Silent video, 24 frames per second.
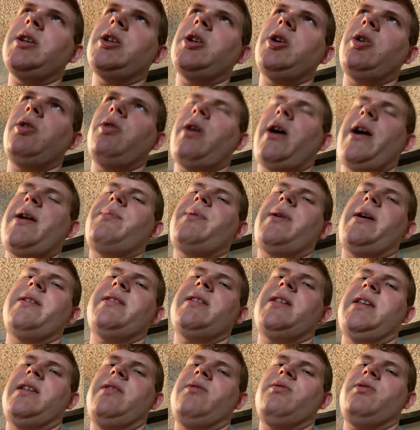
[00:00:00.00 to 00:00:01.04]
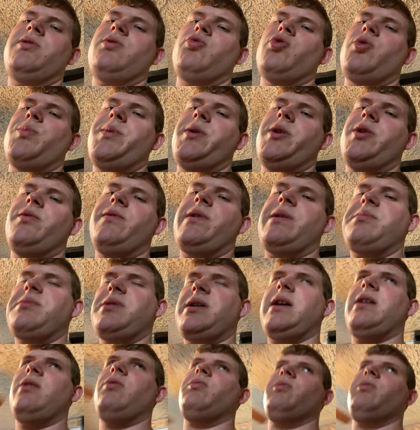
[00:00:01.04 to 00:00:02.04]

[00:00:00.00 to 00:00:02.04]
know, I'd probably say either Scorpion or Reptile